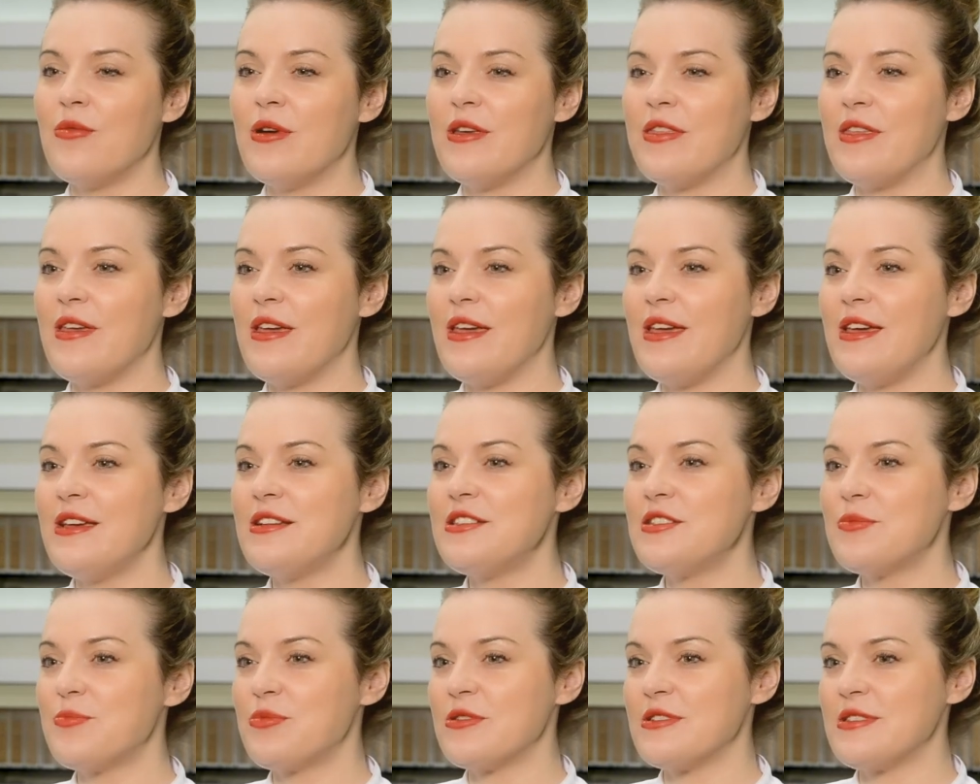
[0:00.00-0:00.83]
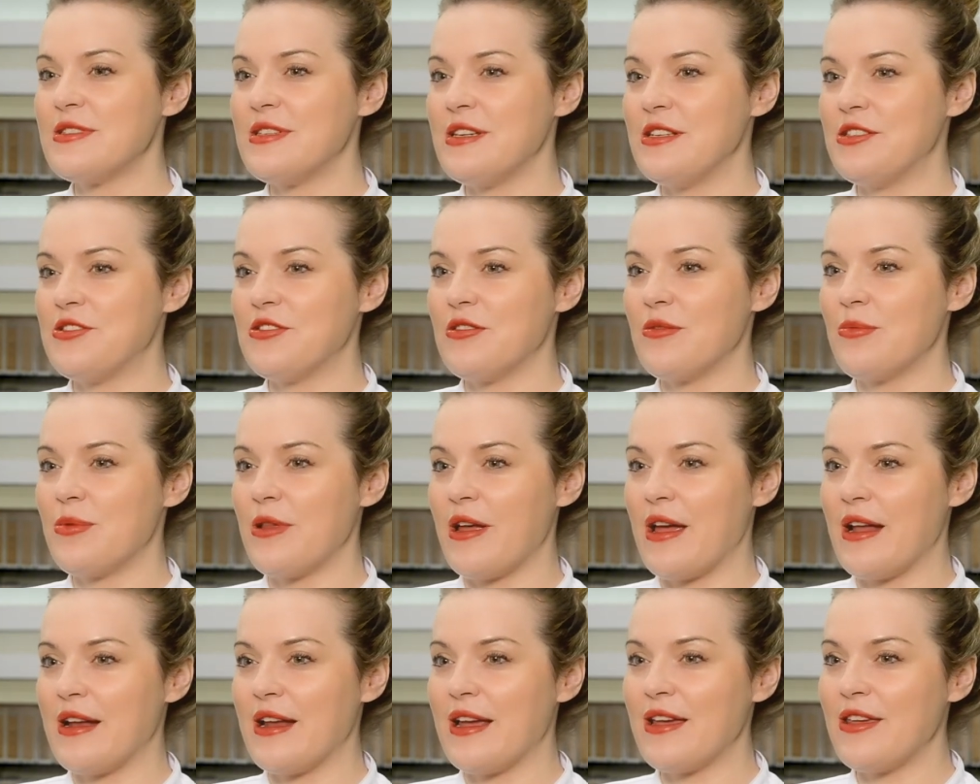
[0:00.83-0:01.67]
With each procedural
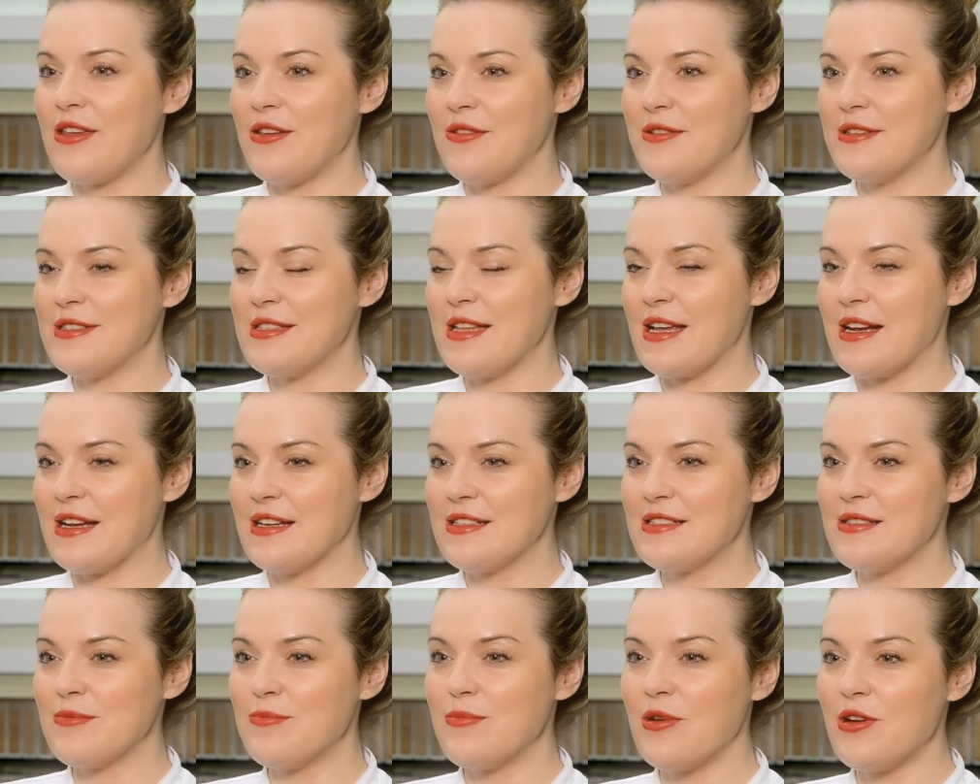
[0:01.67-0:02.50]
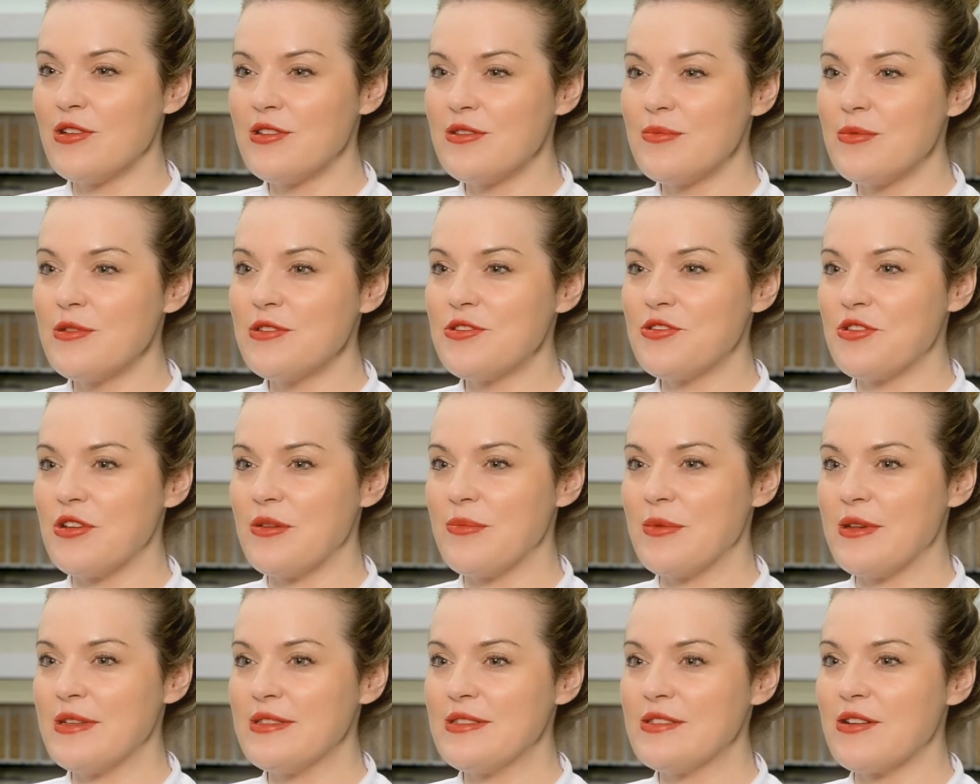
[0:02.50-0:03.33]
plan at Q Esthetics, multiple
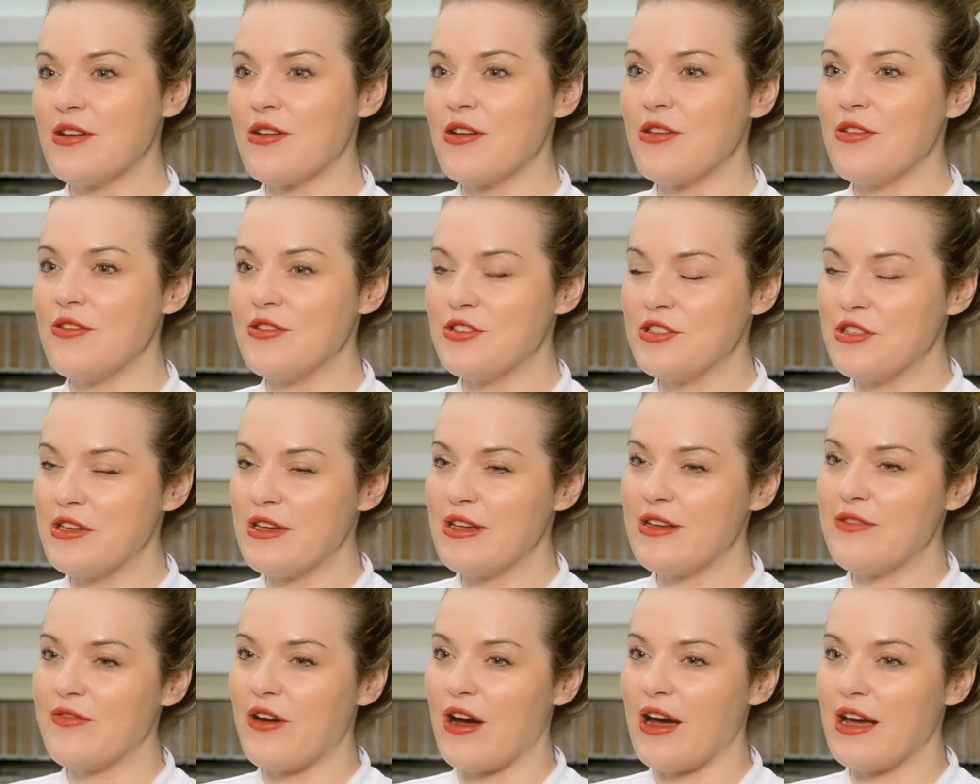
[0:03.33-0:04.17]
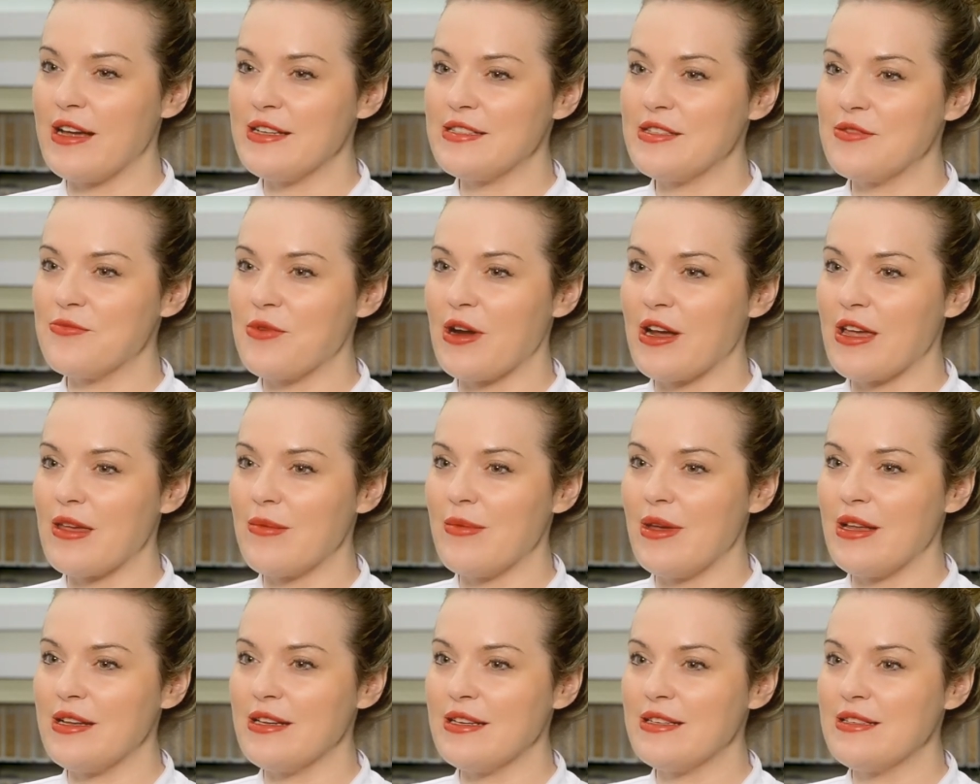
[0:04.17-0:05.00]
treatments are usually advised and
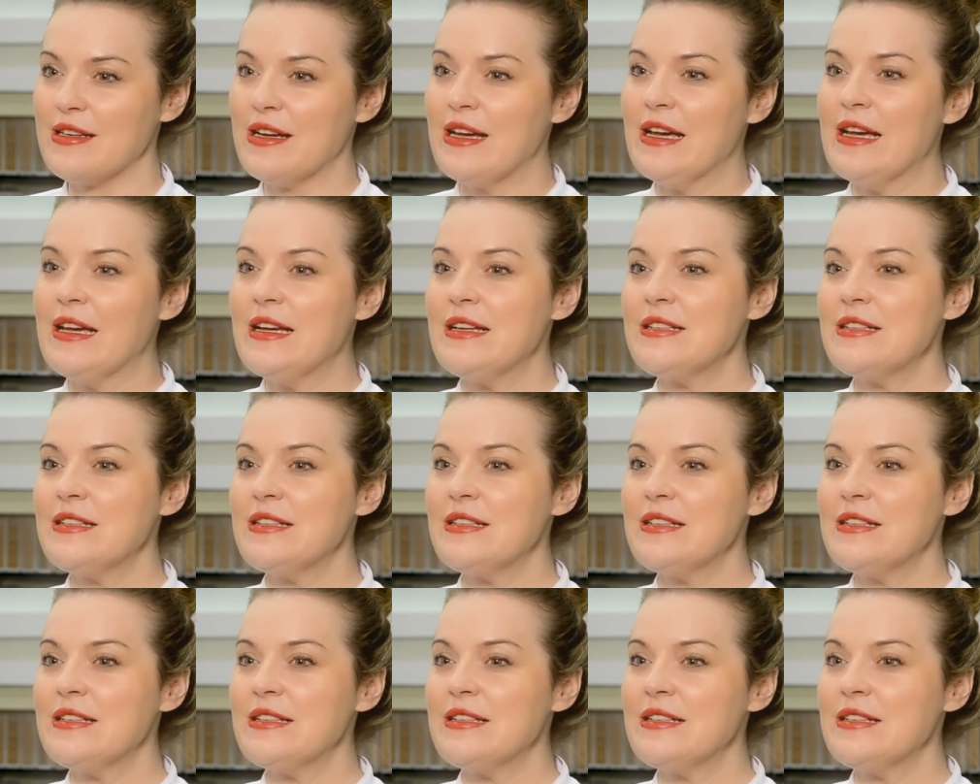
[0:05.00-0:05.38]
recommended.